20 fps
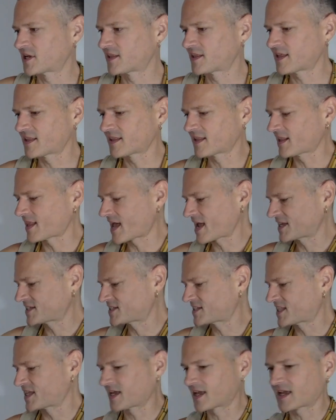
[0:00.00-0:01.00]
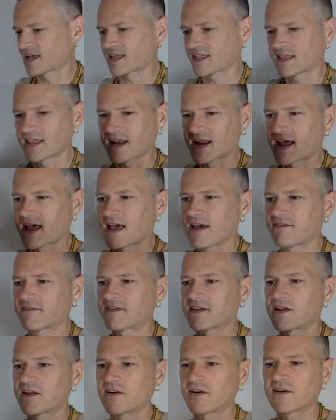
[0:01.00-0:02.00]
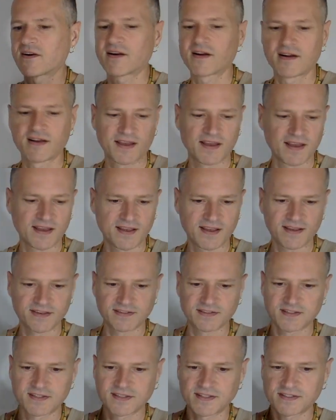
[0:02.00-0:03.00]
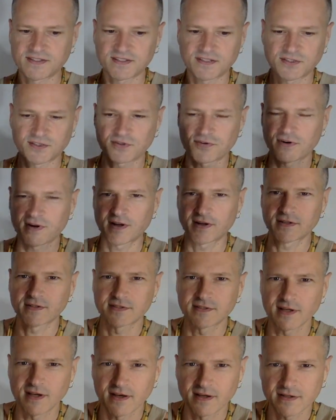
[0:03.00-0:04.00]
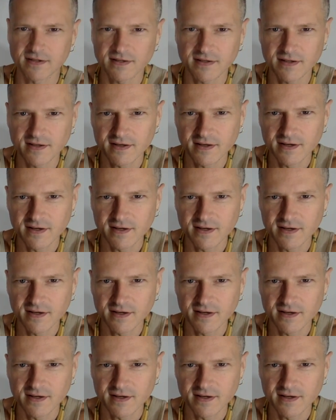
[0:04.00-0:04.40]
And then the last thing that I have here is this train set.